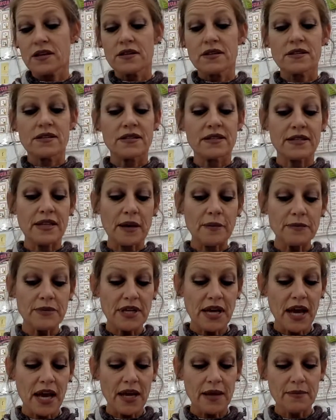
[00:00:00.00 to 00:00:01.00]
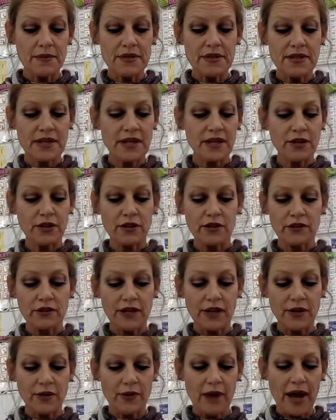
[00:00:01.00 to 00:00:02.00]
Sometimes it looked like
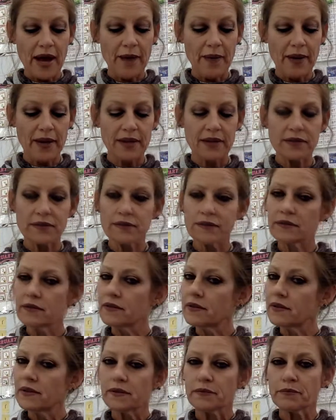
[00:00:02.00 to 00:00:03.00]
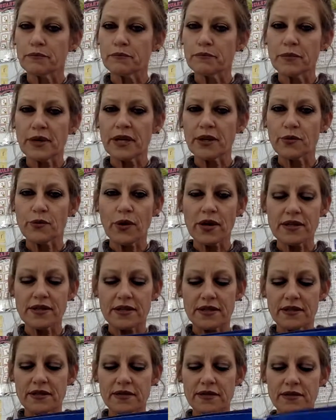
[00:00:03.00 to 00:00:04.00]
a rabbit, but it
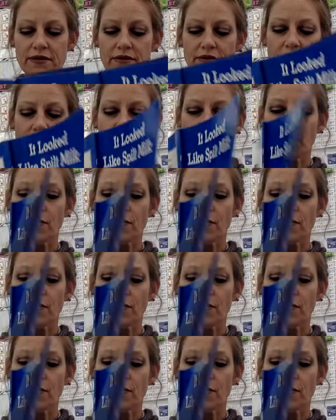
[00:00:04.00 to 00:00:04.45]
wasn't a